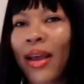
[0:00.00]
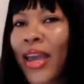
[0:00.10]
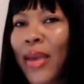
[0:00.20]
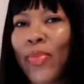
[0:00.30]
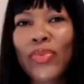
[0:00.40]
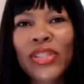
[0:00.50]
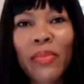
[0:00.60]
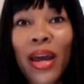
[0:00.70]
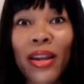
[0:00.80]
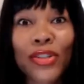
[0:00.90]
i can't be with
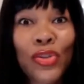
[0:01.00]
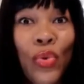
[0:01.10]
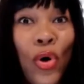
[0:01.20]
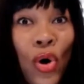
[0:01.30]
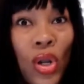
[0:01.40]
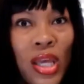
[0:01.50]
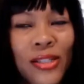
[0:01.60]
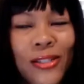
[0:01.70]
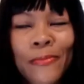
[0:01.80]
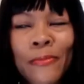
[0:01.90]
somebody that's doing all
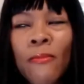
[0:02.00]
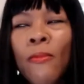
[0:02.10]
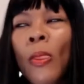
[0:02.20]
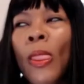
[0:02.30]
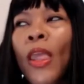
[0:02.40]
this mm-hmm.